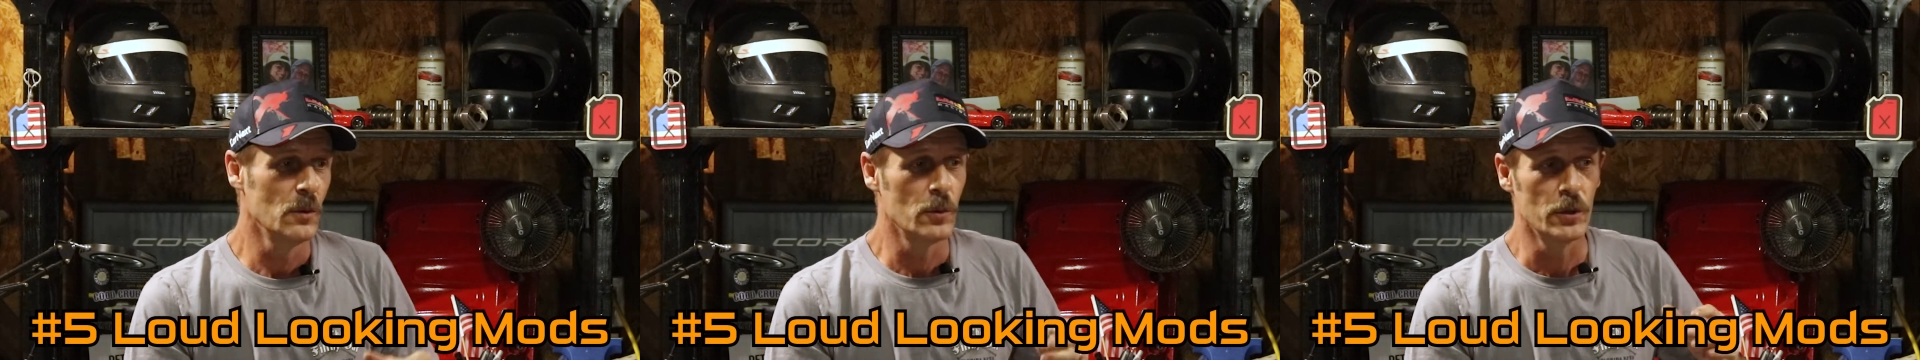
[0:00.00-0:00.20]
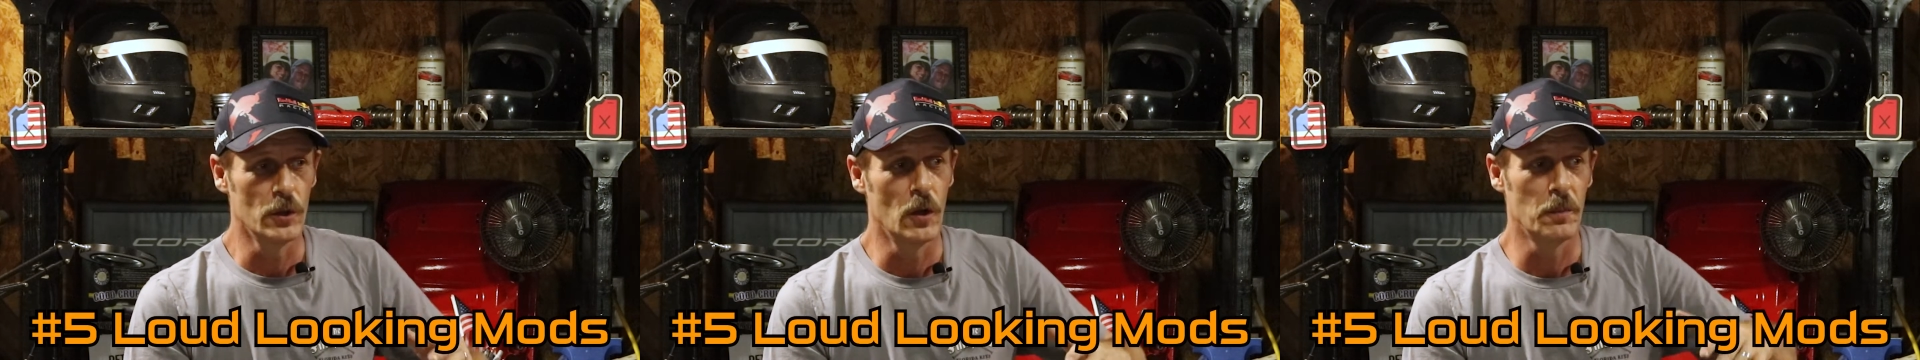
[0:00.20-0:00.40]

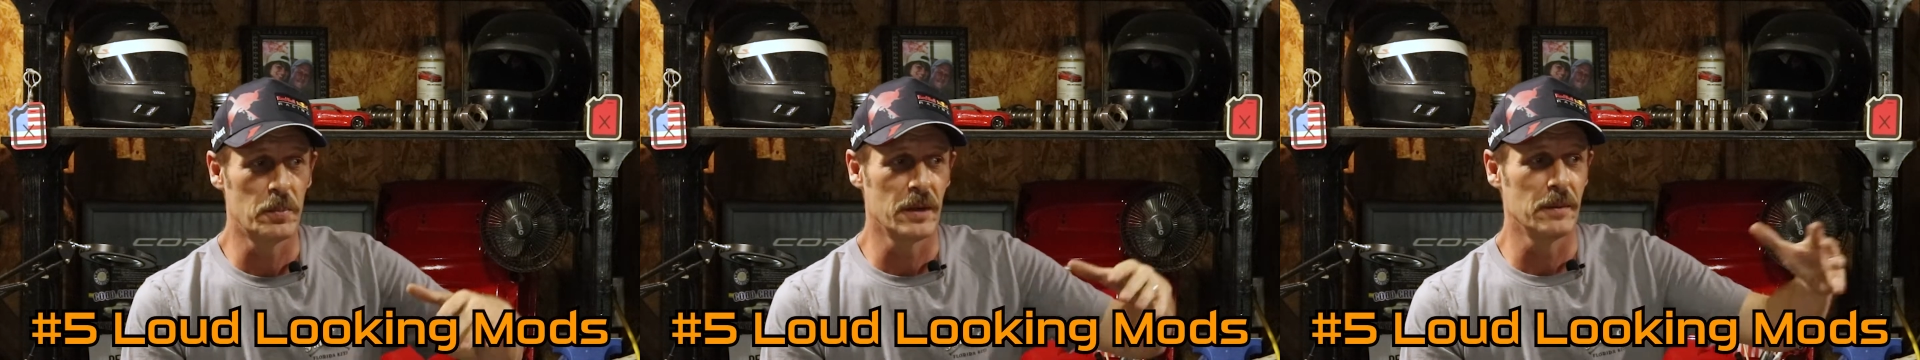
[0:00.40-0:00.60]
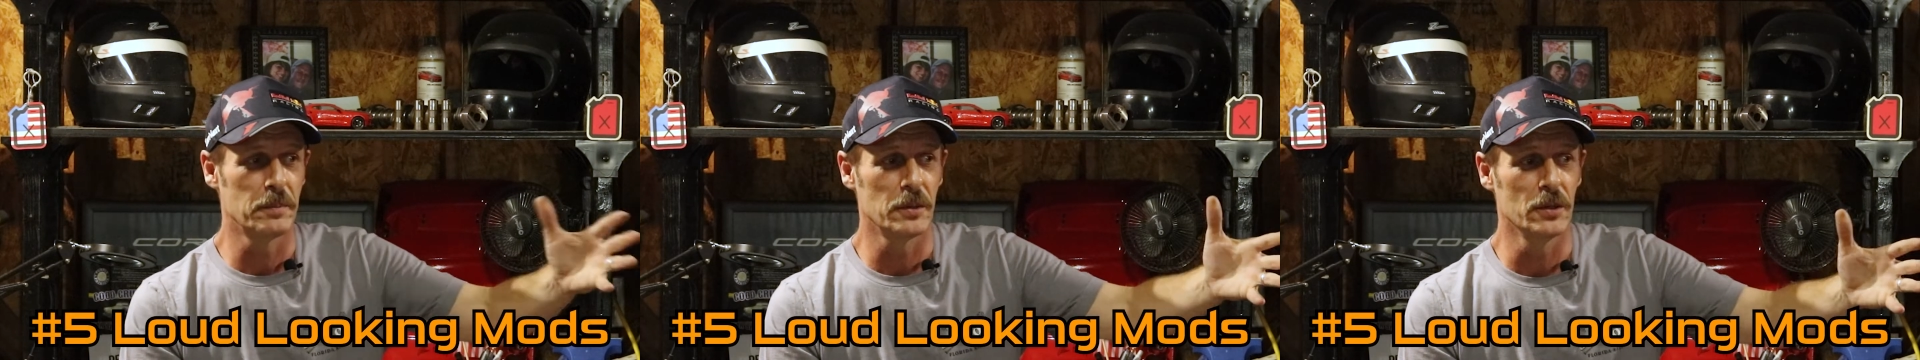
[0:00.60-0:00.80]
when you
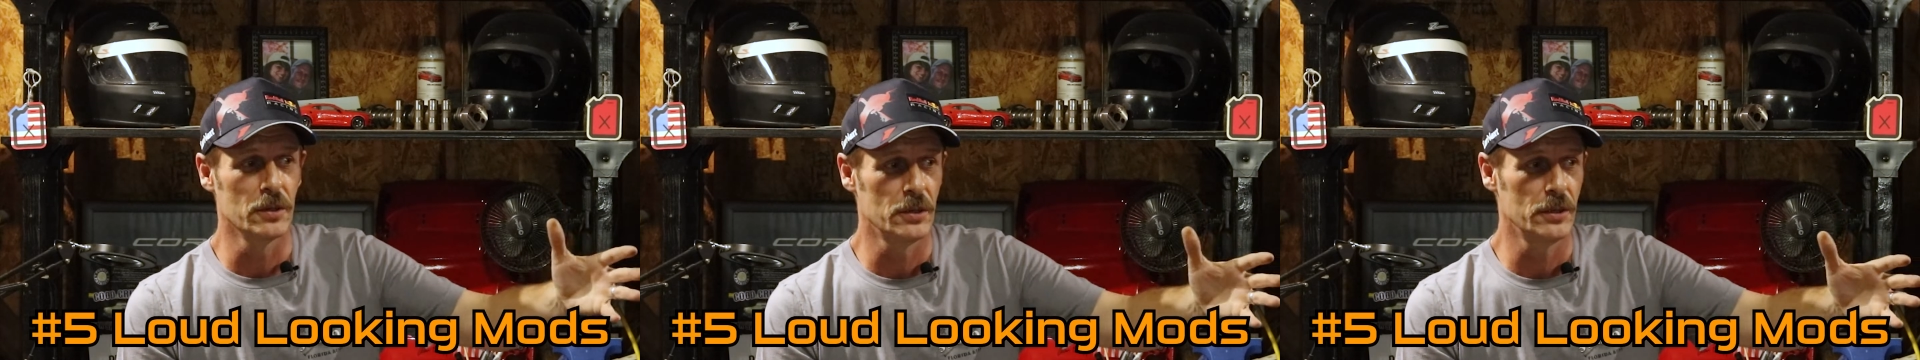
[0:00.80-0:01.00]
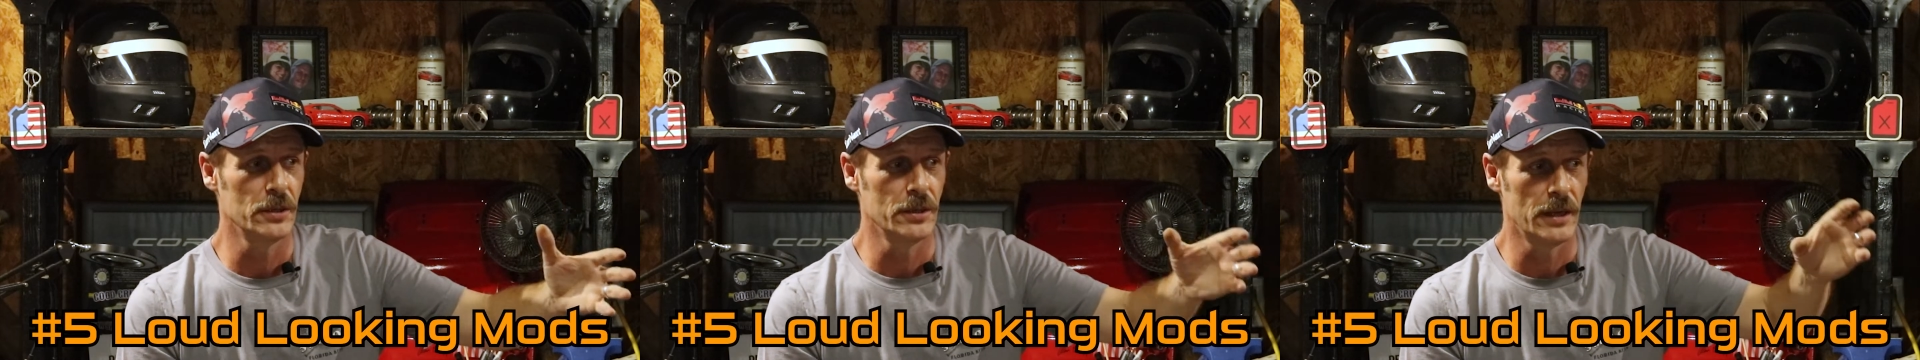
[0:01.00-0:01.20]
open up your
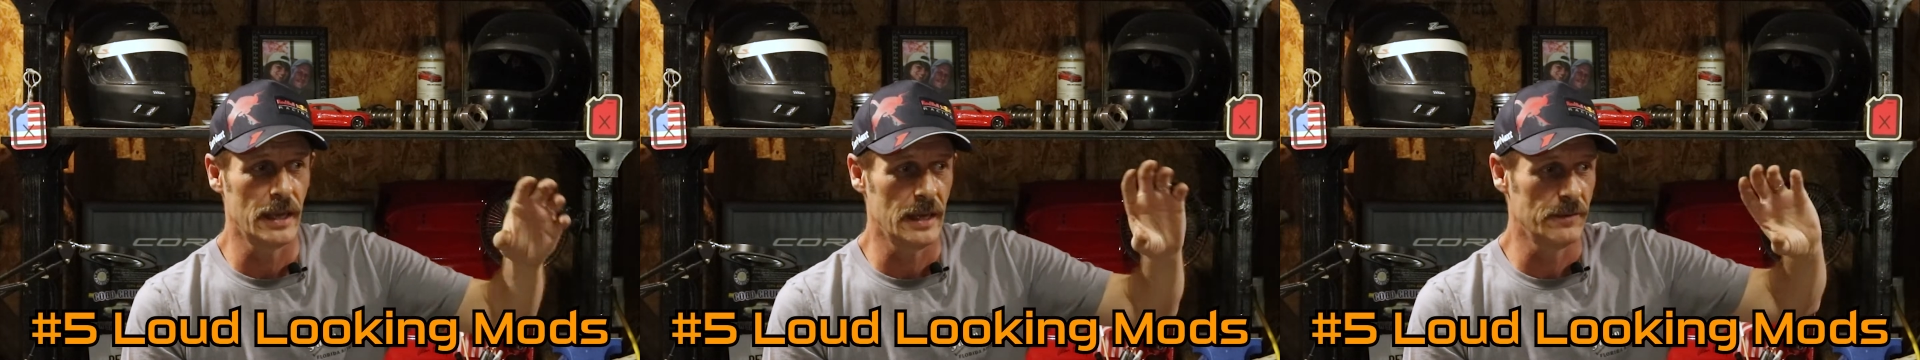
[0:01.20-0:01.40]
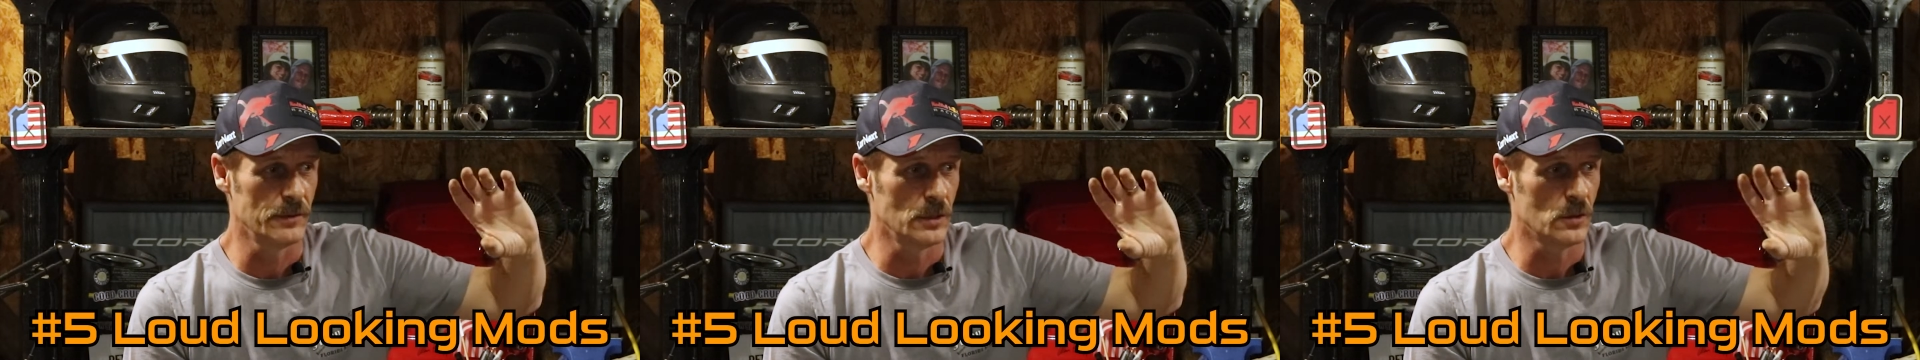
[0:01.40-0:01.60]
hood,
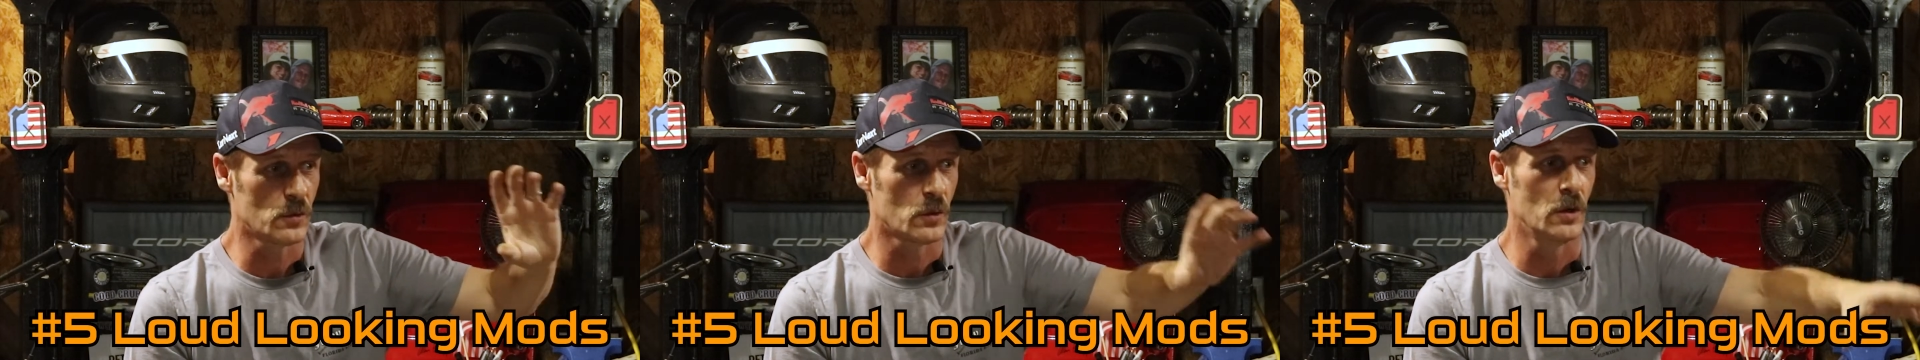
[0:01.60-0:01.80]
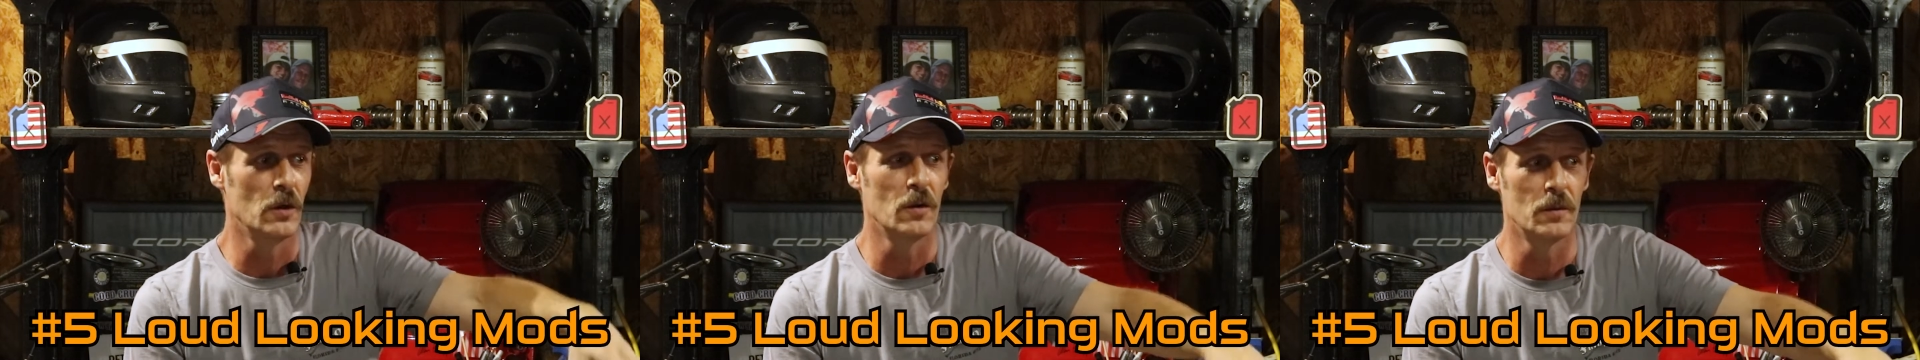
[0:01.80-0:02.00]
having
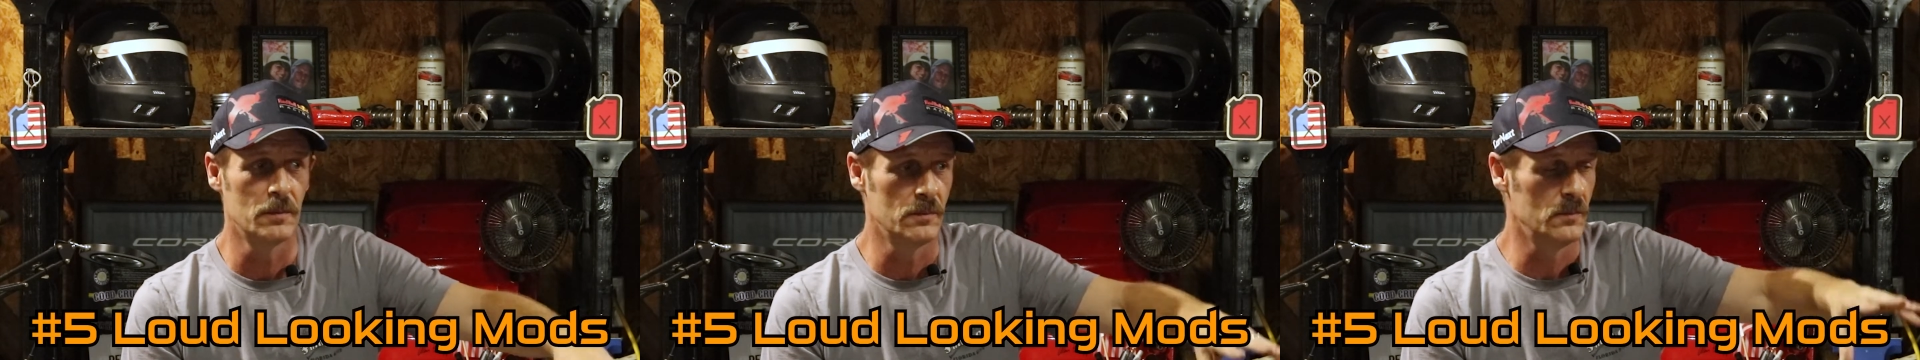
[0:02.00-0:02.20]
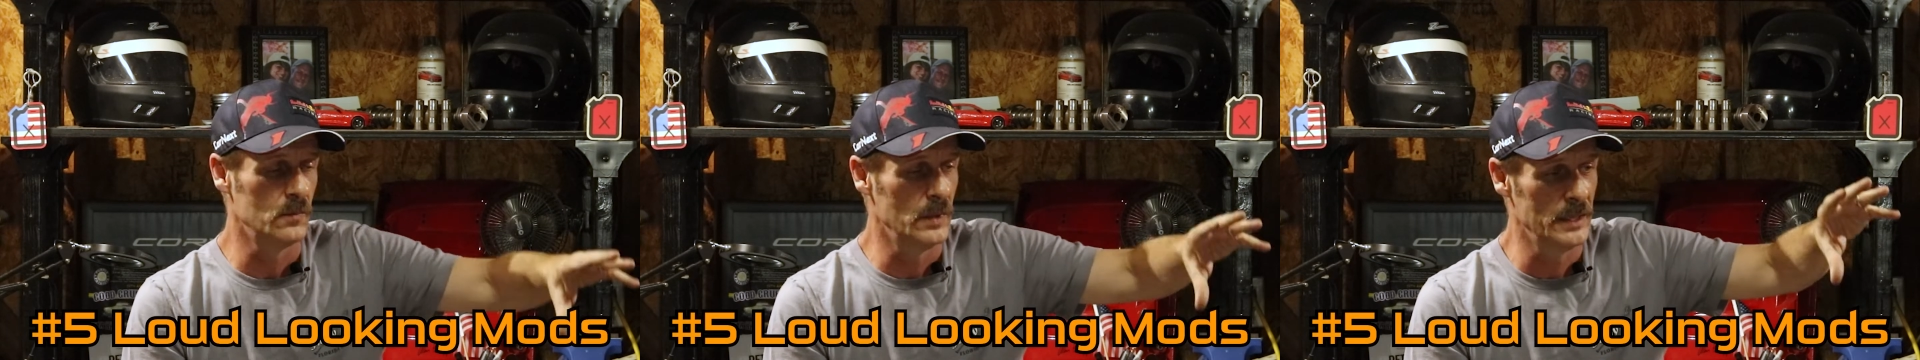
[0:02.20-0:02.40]

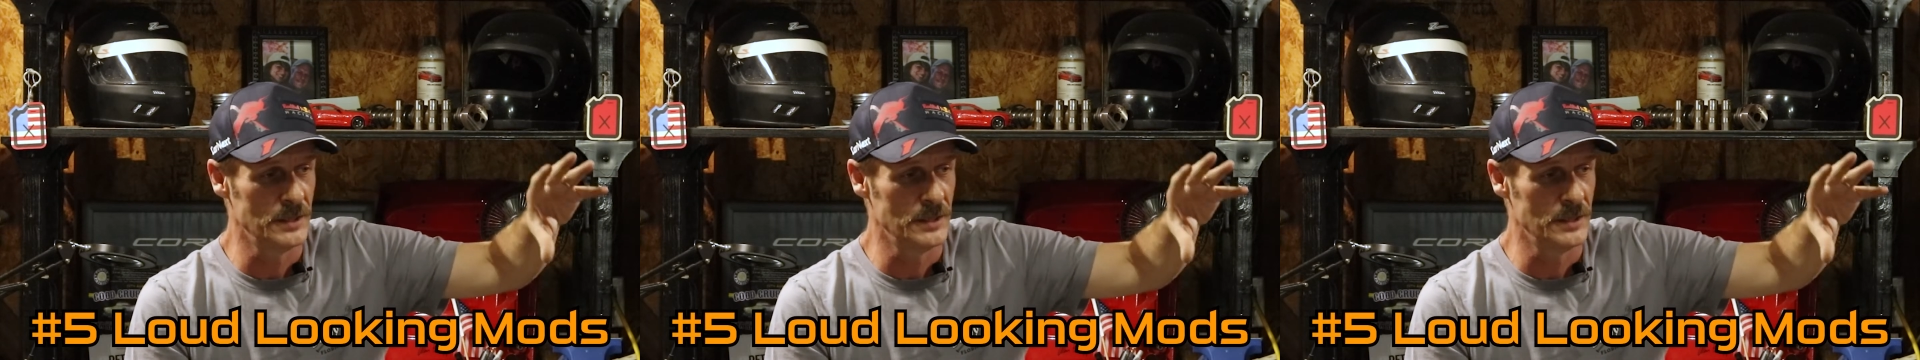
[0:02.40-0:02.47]
chrome